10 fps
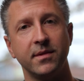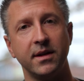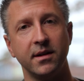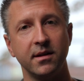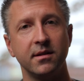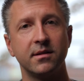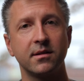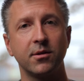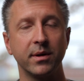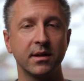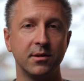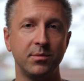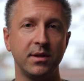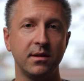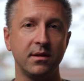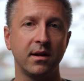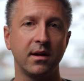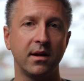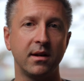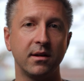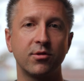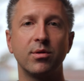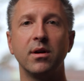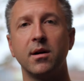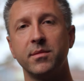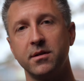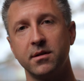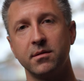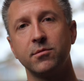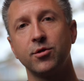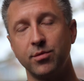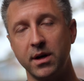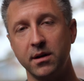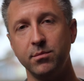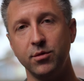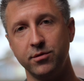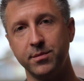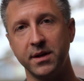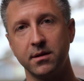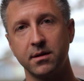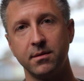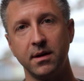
It is going to be a chronometer grade movement.